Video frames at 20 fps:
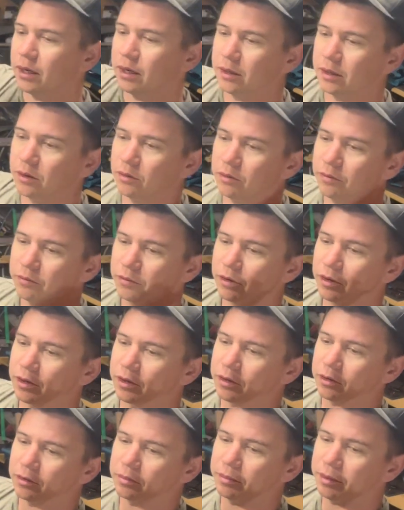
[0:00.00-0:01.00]
going
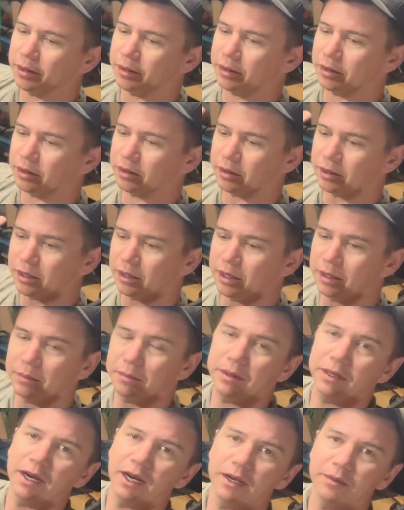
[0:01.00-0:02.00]
vertical, but they're
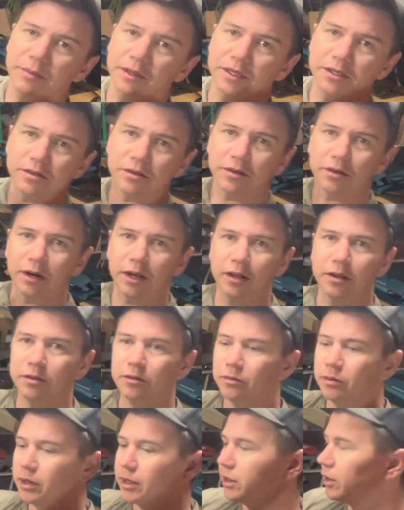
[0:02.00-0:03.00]
behind me so they're not in
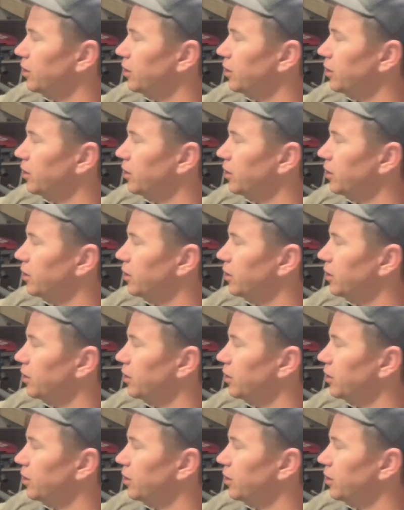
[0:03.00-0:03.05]
the way.